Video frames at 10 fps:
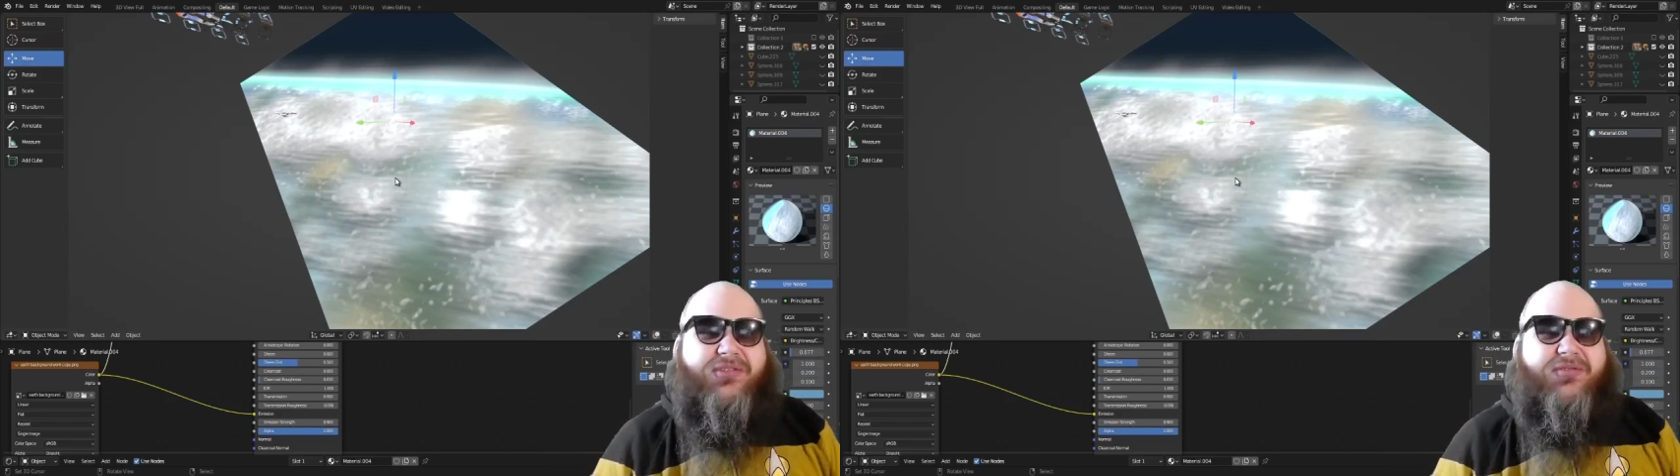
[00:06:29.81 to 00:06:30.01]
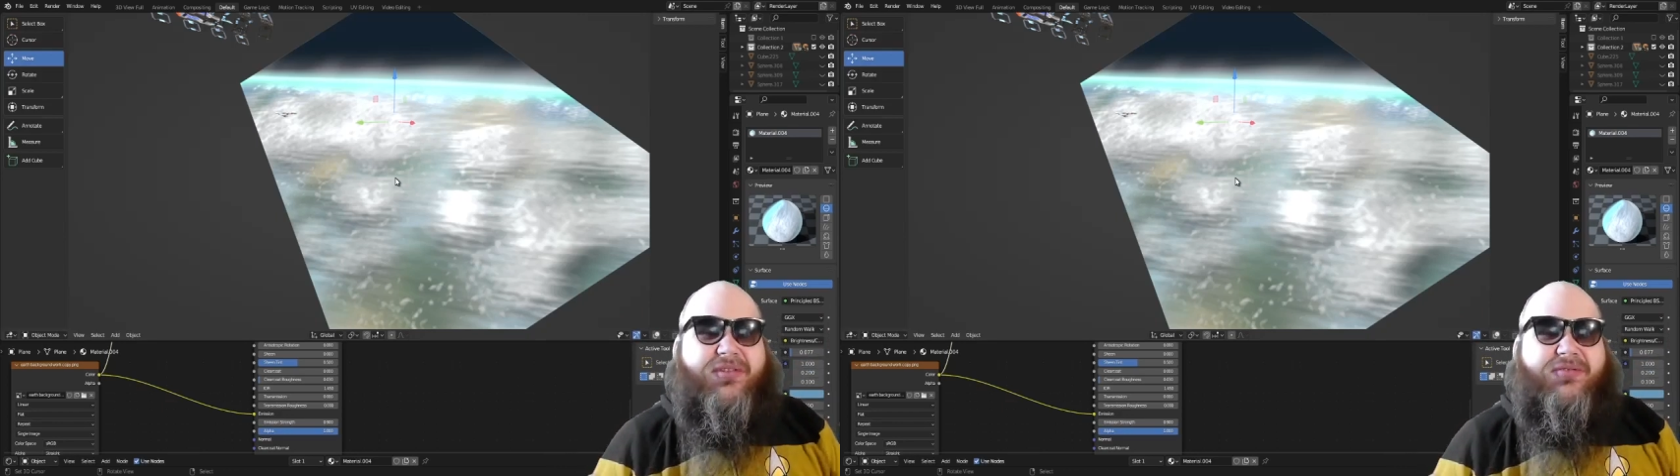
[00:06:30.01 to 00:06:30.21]

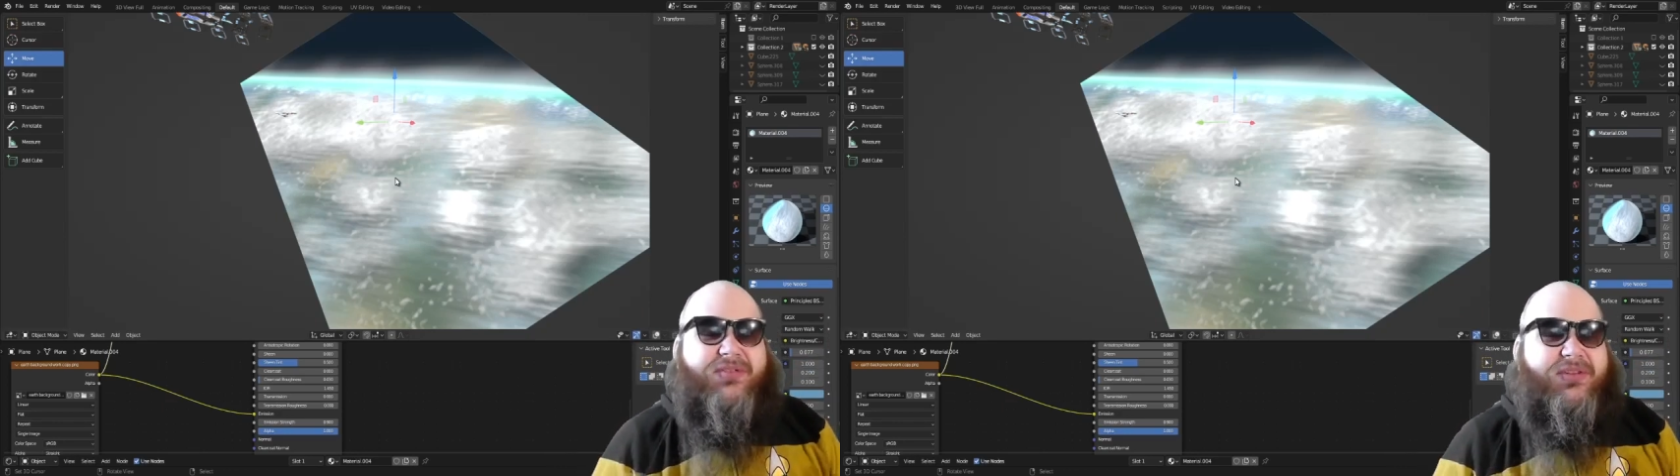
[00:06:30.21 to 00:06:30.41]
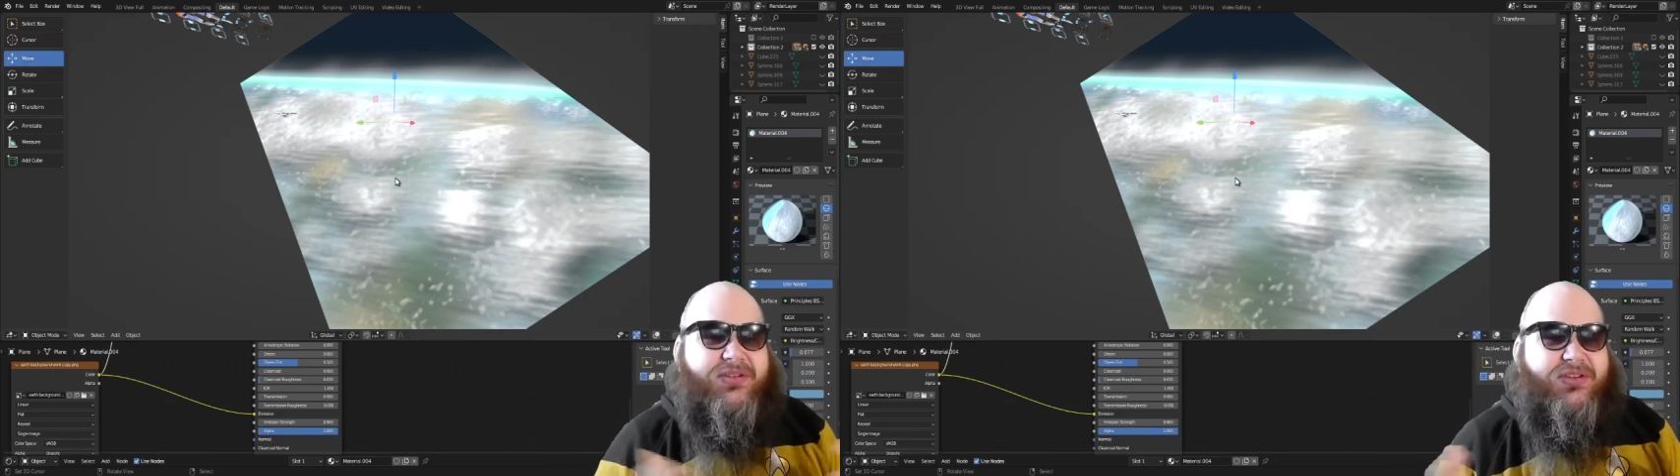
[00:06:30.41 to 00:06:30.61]
their
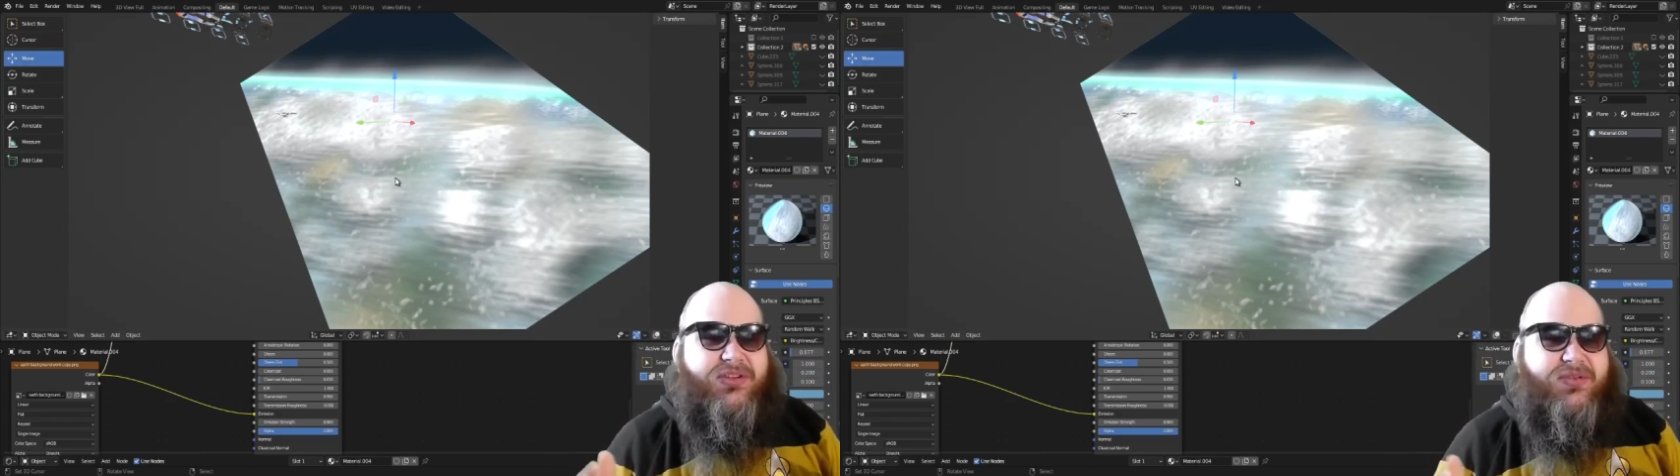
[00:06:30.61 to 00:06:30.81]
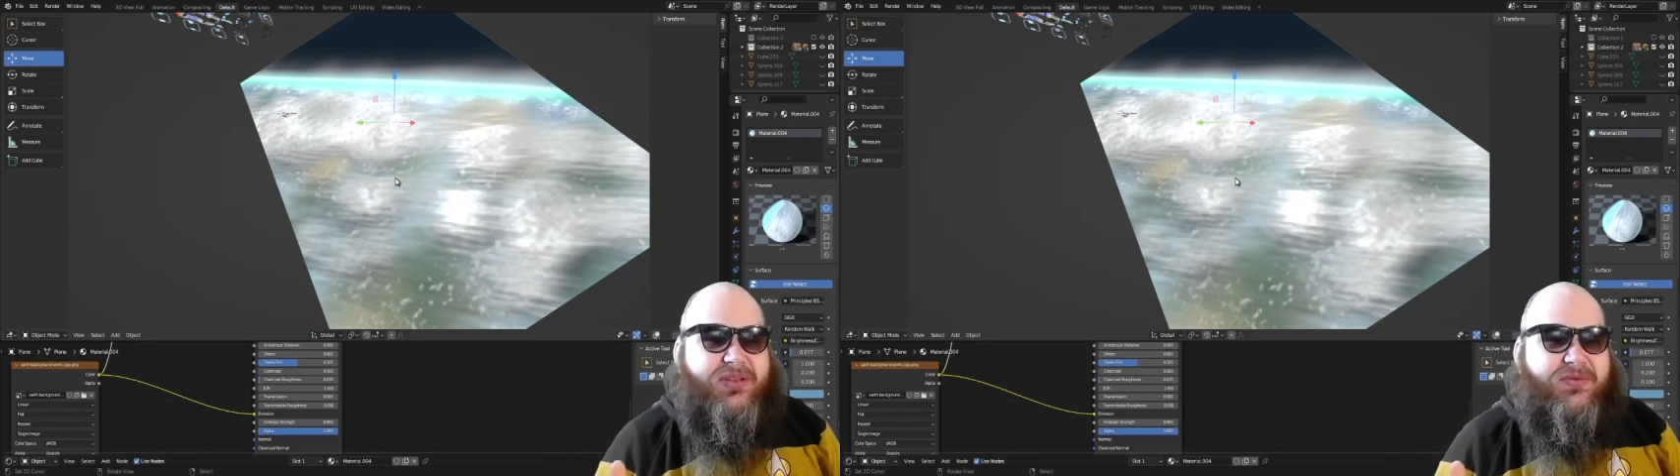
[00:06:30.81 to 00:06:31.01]
own.
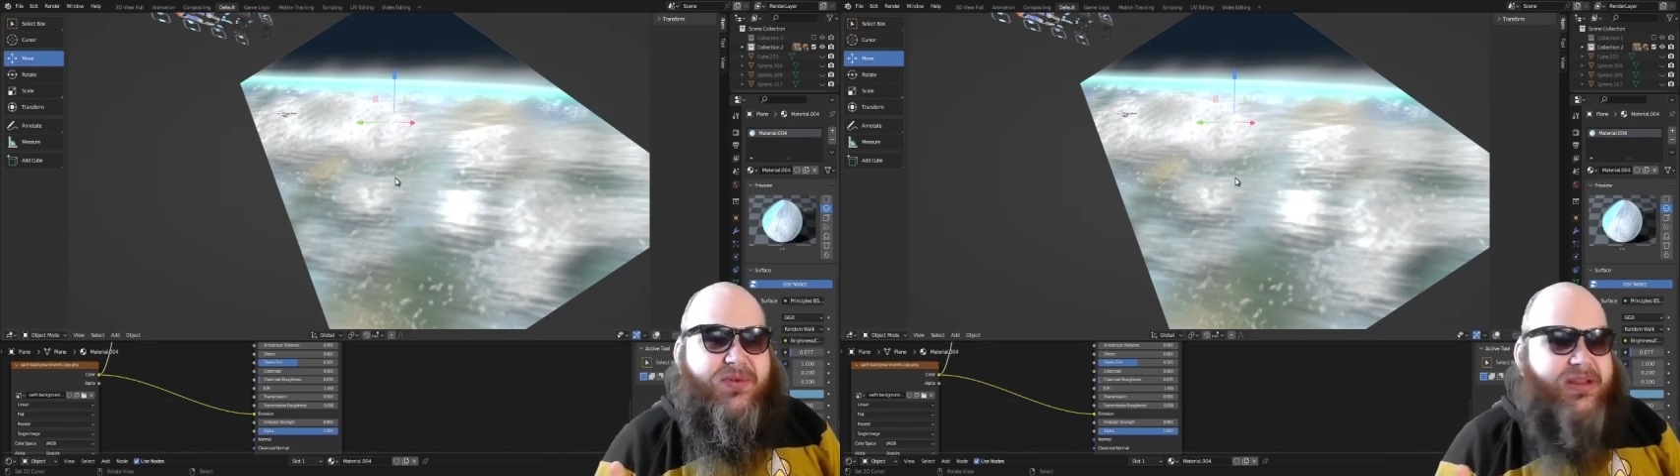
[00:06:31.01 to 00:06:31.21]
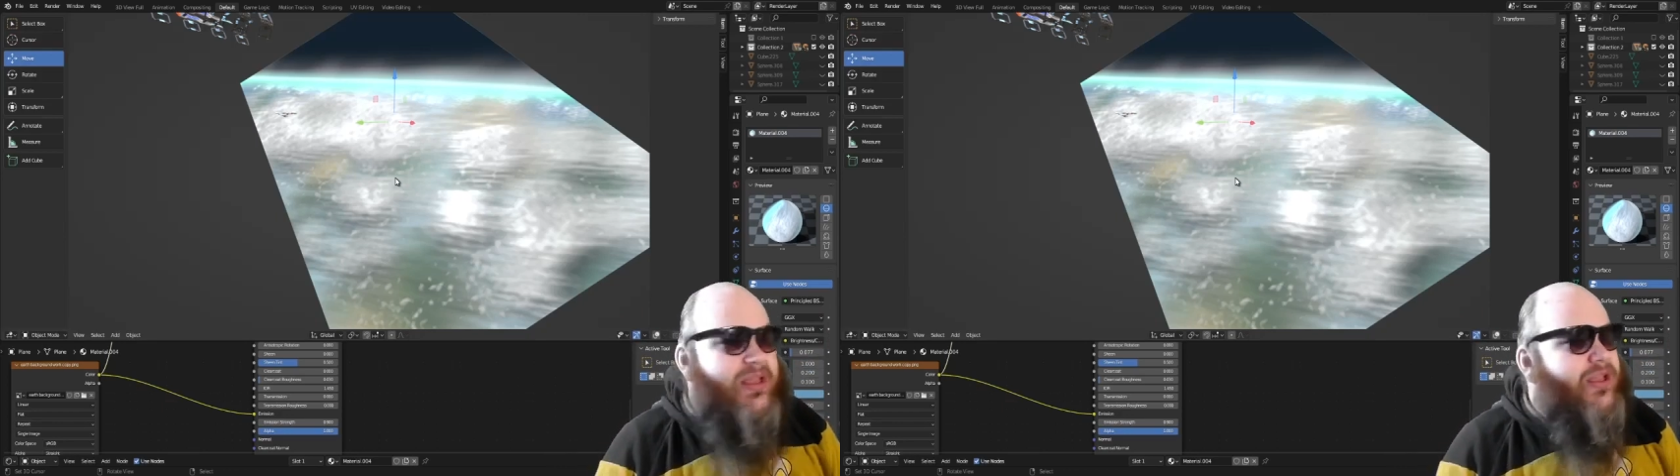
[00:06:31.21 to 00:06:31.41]
Do what you
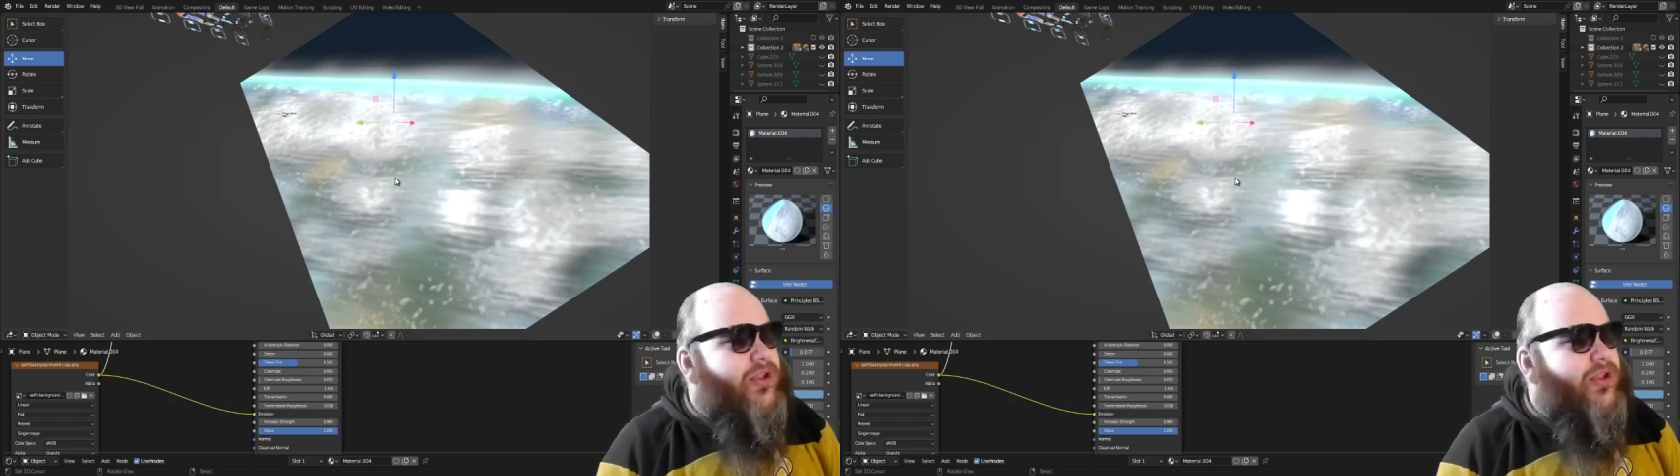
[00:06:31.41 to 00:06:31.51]
want.